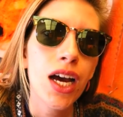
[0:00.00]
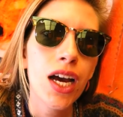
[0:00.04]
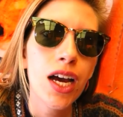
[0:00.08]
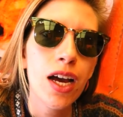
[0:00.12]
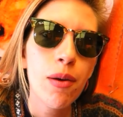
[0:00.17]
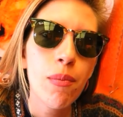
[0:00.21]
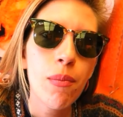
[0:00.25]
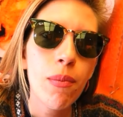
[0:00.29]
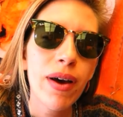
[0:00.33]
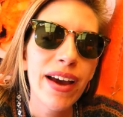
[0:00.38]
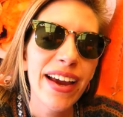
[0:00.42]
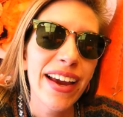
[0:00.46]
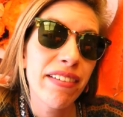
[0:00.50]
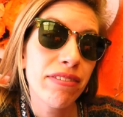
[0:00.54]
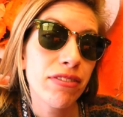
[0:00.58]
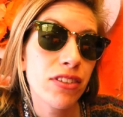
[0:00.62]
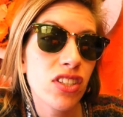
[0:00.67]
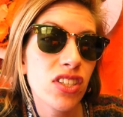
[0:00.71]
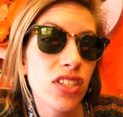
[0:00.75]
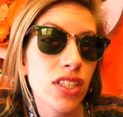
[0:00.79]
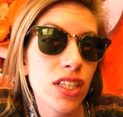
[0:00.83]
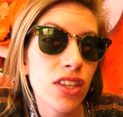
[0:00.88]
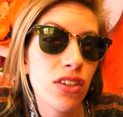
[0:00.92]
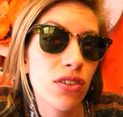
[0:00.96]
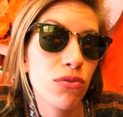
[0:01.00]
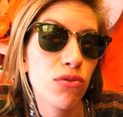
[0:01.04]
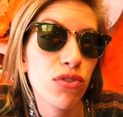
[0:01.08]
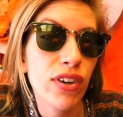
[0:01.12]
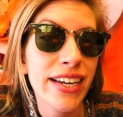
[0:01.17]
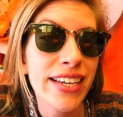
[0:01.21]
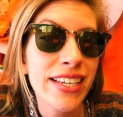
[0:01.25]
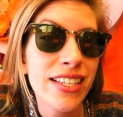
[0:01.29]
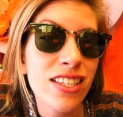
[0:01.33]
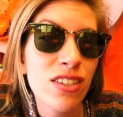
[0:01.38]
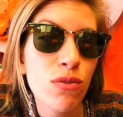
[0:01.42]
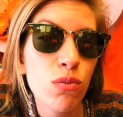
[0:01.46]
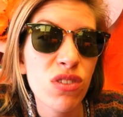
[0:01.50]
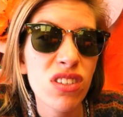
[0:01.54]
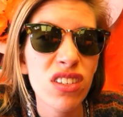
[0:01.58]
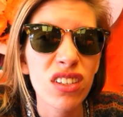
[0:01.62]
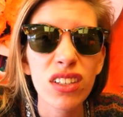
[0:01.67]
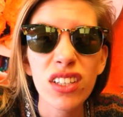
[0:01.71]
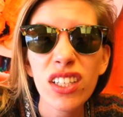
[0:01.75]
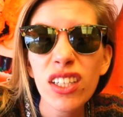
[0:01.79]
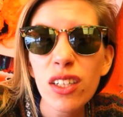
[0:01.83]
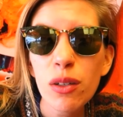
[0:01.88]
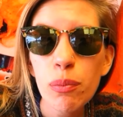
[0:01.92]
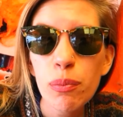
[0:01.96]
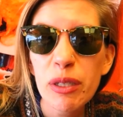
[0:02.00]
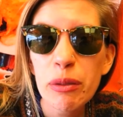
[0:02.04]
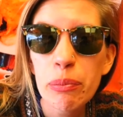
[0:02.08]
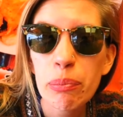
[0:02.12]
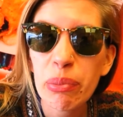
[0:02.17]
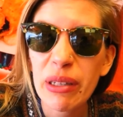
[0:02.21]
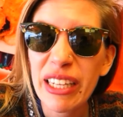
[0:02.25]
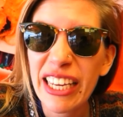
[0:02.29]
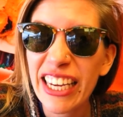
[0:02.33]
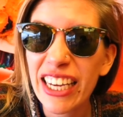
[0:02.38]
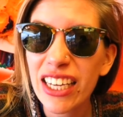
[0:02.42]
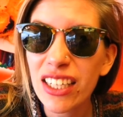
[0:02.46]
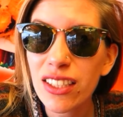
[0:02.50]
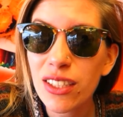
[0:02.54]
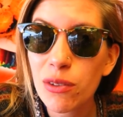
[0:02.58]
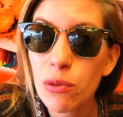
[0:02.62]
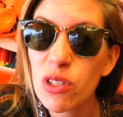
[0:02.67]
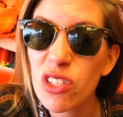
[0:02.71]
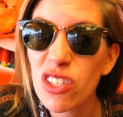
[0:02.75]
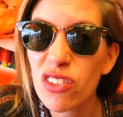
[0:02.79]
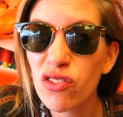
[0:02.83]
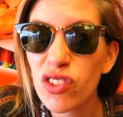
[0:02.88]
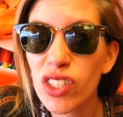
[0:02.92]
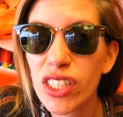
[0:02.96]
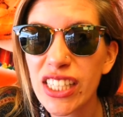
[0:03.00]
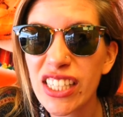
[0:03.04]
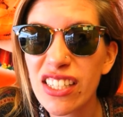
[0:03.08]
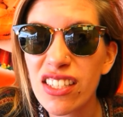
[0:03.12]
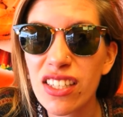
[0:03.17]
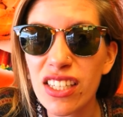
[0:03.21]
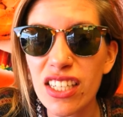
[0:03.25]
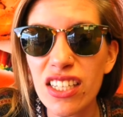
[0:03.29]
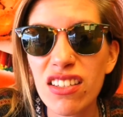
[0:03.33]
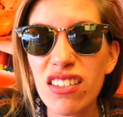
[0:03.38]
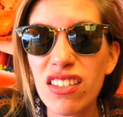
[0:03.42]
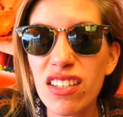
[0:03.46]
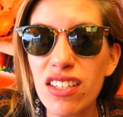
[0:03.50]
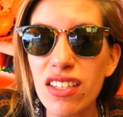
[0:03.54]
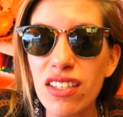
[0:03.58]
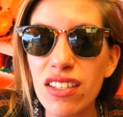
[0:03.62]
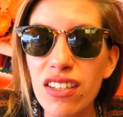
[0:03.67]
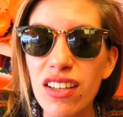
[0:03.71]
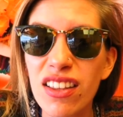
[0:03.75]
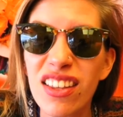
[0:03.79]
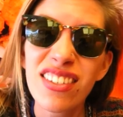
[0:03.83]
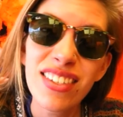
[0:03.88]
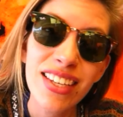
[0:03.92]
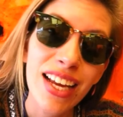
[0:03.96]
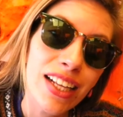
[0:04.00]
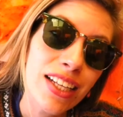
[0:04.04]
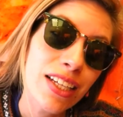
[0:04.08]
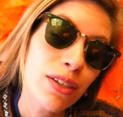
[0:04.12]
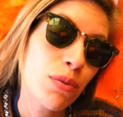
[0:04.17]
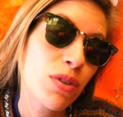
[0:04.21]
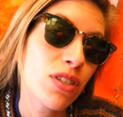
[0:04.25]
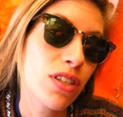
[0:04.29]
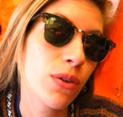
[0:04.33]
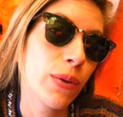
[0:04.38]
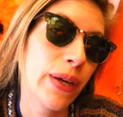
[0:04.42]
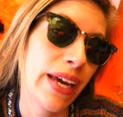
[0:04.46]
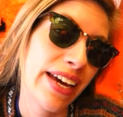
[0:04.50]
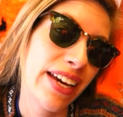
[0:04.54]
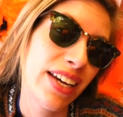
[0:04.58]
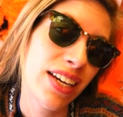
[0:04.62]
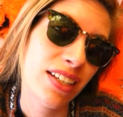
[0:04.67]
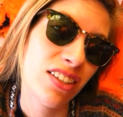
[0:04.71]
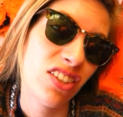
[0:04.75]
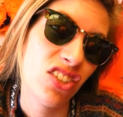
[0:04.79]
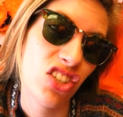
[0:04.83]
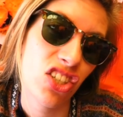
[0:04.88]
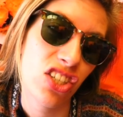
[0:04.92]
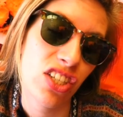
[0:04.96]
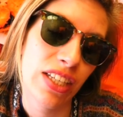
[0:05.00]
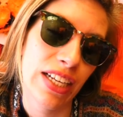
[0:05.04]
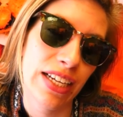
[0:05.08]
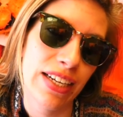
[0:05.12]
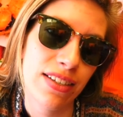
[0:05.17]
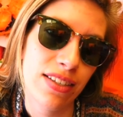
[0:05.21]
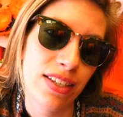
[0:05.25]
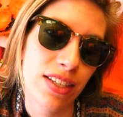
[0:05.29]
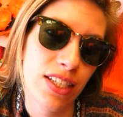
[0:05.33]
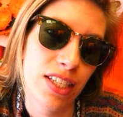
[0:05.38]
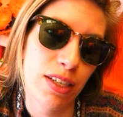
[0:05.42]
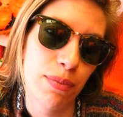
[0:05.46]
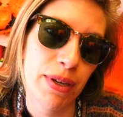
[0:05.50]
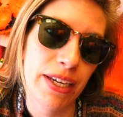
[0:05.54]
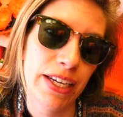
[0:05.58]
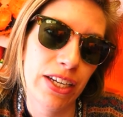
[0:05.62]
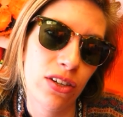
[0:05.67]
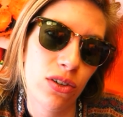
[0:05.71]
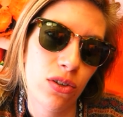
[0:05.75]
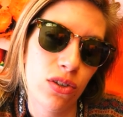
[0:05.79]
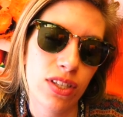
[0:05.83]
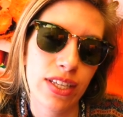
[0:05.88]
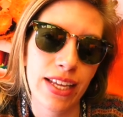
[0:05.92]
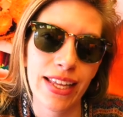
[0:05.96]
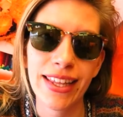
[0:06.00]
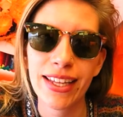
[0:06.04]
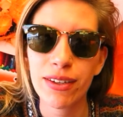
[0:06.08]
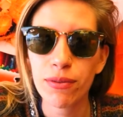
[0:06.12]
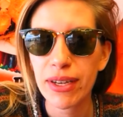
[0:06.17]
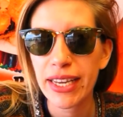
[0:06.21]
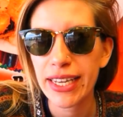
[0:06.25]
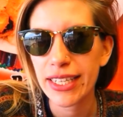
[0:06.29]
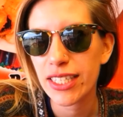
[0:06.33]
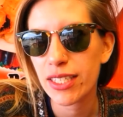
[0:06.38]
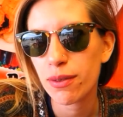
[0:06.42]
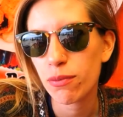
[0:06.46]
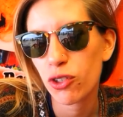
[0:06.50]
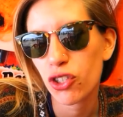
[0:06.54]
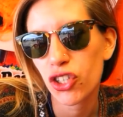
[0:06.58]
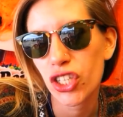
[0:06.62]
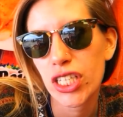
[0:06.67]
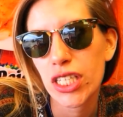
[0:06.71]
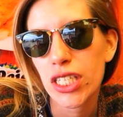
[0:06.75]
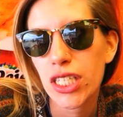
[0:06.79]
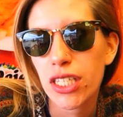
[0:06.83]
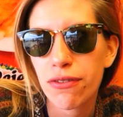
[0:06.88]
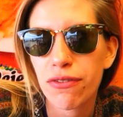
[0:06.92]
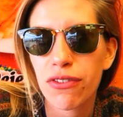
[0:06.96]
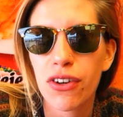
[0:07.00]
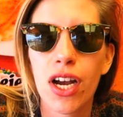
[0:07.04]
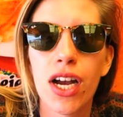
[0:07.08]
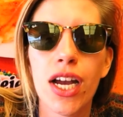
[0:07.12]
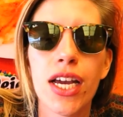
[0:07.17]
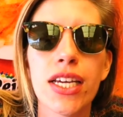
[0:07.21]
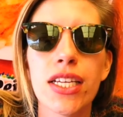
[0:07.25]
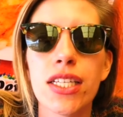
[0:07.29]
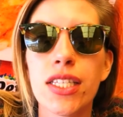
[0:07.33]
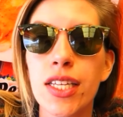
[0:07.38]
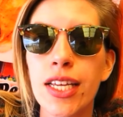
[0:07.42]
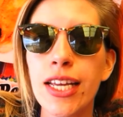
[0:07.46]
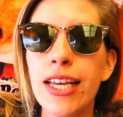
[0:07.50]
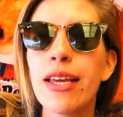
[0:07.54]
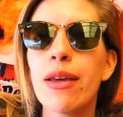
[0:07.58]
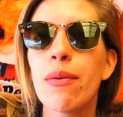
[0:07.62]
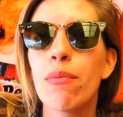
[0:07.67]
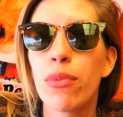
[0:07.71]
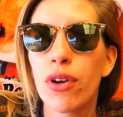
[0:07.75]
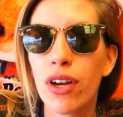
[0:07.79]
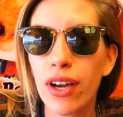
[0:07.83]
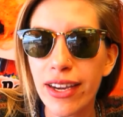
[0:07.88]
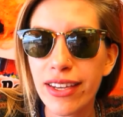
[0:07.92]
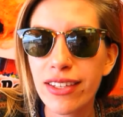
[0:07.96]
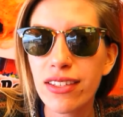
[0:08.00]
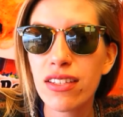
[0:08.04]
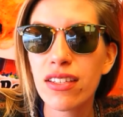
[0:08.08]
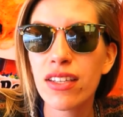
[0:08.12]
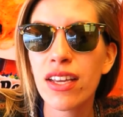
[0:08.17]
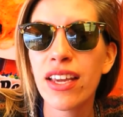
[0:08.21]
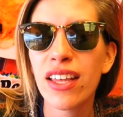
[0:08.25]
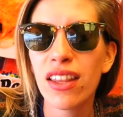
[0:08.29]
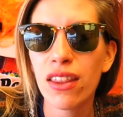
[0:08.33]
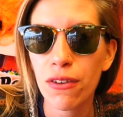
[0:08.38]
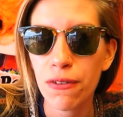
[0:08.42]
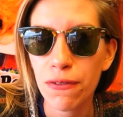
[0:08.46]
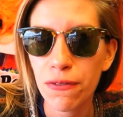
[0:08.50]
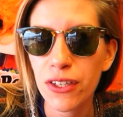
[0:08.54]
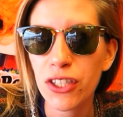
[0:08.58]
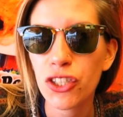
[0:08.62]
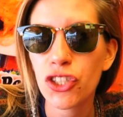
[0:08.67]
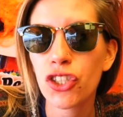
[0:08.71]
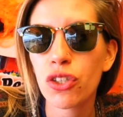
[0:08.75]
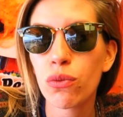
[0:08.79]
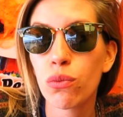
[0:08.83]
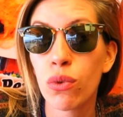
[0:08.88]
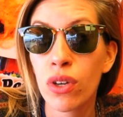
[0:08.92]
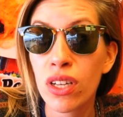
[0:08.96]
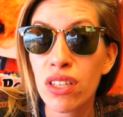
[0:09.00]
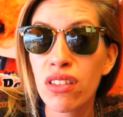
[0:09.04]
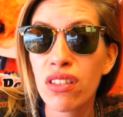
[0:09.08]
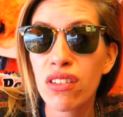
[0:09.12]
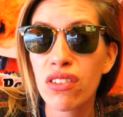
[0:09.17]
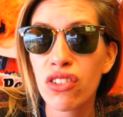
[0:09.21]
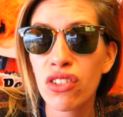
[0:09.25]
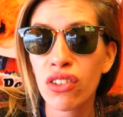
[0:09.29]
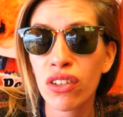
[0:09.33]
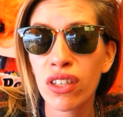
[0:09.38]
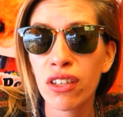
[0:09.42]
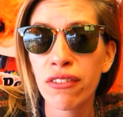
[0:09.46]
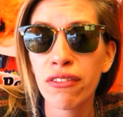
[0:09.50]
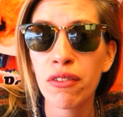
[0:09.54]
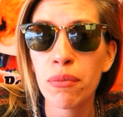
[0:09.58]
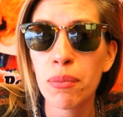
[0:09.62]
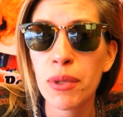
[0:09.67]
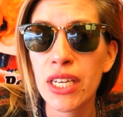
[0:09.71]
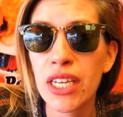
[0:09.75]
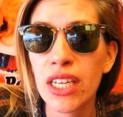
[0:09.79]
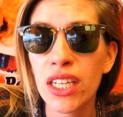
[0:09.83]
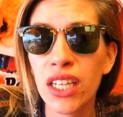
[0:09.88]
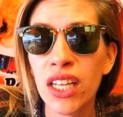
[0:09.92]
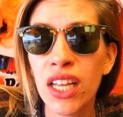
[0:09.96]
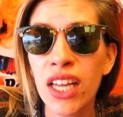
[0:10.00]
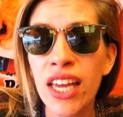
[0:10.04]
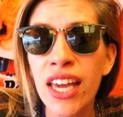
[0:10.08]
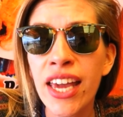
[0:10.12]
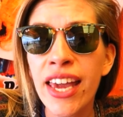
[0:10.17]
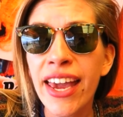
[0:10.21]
Um, I have to say the rice was a little bit bland. It wasn't really seasoned. The salad was okay. It's just lettuce and tomatoes, and then we had some greasy fries. But I'd say the fish was the start of the meal.